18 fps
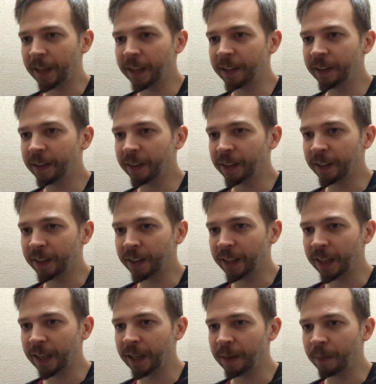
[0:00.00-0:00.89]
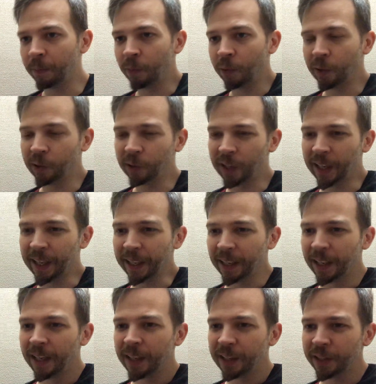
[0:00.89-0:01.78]
anything in the game where
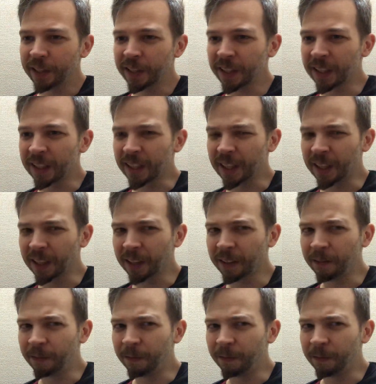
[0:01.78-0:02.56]
like just the